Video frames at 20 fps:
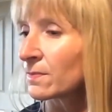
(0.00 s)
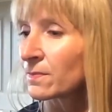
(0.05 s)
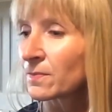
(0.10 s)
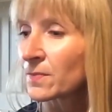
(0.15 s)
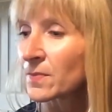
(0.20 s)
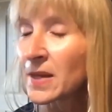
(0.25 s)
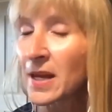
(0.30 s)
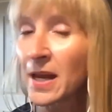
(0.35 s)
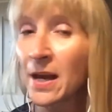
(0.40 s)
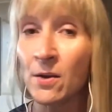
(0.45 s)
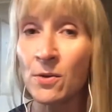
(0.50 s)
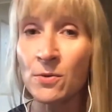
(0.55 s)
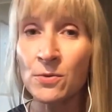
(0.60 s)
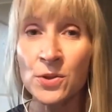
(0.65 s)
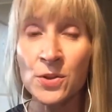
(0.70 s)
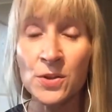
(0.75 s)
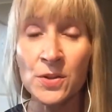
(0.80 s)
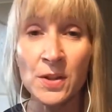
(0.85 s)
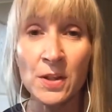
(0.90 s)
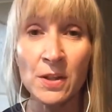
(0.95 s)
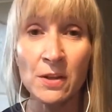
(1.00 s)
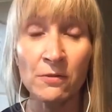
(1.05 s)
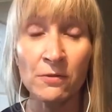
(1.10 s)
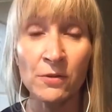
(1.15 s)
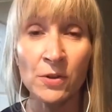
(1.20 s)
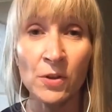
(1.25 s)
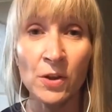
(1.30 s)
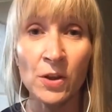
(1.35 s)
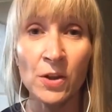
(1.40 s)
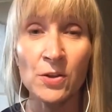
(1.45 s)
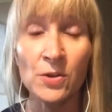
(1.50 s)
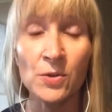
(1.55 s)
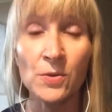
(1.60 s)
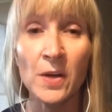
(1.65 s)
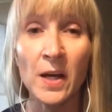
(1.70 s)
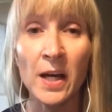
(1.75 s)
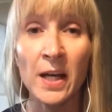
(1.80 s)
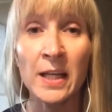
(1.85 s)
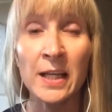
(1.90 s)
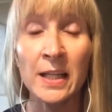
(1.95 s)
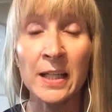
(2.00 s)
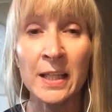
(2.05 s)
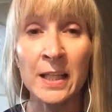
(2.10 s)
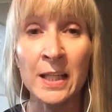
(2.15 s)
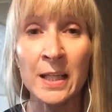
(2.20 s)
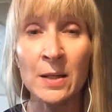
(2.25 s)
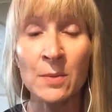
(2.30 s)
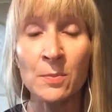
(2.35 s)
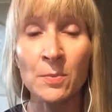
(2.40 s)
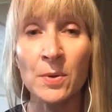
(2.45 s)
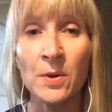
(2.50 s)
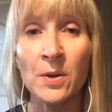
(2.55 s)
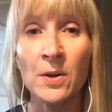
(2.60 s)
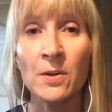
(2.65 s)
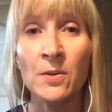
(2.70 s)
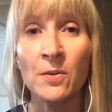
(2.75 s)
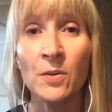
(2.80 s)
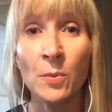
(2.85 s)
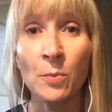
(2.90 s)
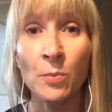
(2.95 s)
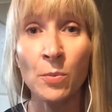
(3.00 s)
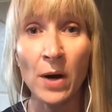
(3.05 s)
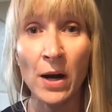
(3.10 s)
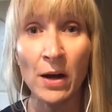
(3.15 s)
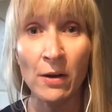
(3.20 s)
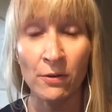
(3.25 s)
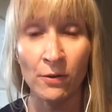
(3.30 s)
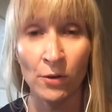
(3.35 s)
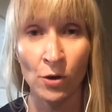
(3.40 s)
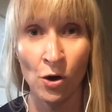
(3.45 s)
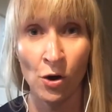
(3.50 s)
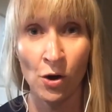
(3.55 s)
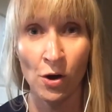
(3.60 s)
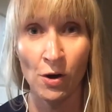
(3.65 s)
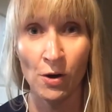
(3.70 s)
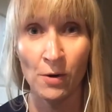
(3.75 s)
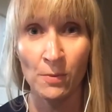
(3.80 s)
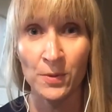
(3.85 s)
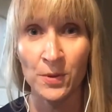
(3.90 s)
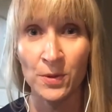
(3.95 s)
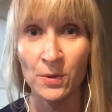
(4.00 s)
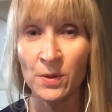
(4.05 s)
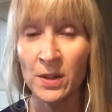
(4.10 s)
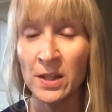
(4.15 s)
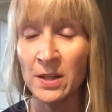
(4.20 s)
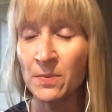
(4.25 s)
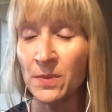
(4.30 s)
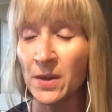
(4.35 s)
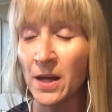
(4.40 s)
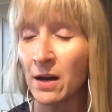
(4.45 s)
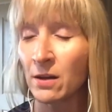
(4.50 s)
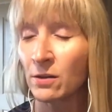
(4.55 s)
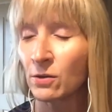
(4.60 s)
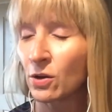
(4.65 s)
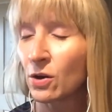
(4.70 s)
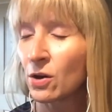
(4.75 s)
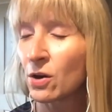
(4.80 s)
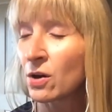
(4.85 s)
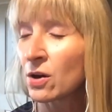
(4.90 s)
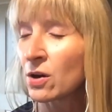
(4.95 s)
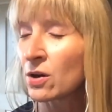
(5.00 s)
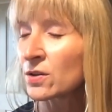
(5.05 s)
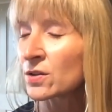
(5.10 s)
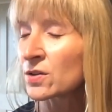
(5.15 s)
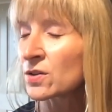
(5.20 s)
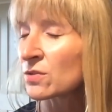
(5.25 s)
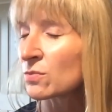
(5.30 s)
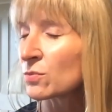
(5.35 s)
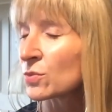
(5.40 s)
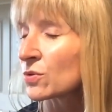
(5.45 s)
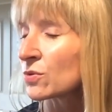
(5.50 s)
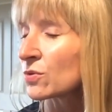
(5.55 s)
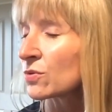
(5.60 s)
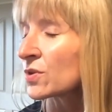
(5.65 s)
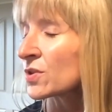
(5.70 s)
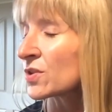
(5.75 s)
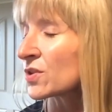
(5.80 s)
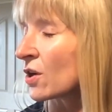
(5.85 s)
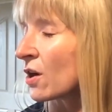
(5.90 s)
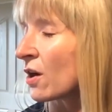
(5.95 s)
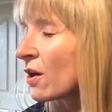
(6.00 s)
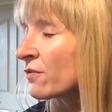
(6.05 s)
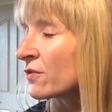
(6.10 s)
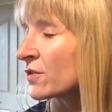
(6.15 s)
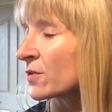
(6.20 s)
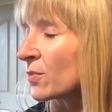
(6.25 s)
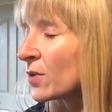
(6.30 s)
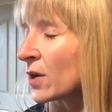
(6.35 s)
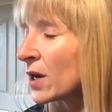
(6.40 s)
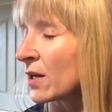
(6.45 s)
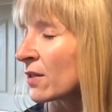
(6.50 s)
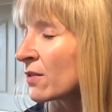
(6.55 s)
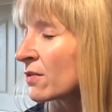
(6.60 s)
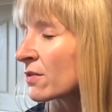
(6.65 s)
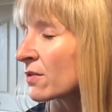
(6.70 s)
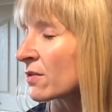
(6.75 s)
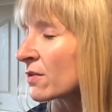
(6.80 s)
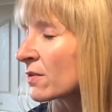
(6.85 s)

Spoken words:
Now see if you can do that and keep the breath calm. So keep that long, smooth, soft breath.